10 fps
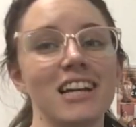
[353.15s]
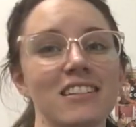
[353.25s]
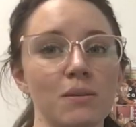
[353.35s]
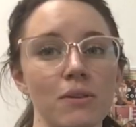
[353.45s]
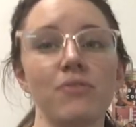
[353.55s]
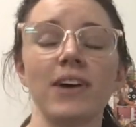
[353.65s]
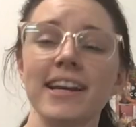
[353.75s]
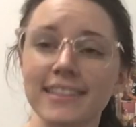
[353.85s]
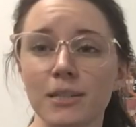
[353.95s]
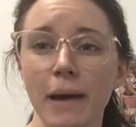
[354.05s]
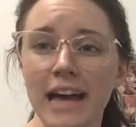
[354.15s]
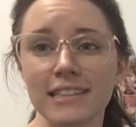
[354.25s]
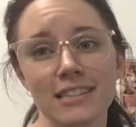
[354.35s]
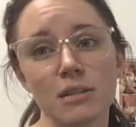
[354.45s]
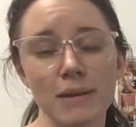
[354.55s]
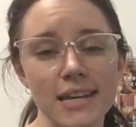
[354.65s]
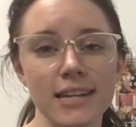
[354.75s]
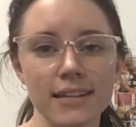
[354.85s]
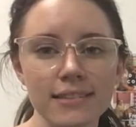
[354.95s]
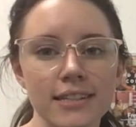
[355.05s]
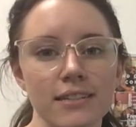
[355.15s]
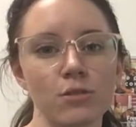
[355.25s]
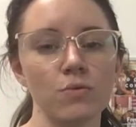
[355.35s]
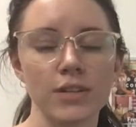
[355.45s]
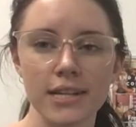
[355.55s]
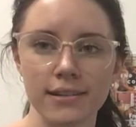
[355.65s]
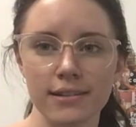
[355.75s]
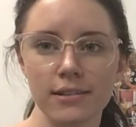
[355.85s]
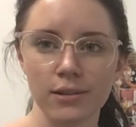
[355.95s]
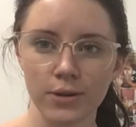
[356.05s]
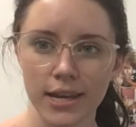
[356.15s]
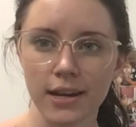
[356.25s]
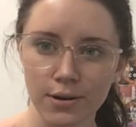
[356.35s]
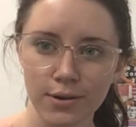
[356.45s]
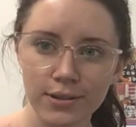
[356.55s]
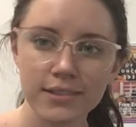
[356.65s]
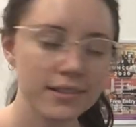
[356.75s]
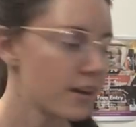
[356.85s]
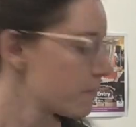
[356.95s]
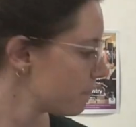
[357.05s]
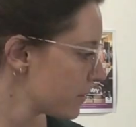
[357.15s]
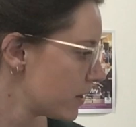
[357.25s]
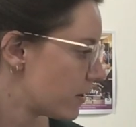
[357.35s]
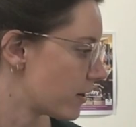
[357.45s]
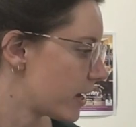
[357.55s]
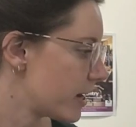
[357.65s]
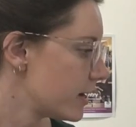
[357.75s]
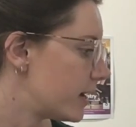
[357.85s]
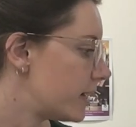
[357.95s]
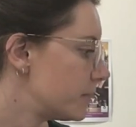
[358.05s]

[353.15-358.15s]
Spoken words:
So we find these patterns to make it easier to read and to locate notes, okay?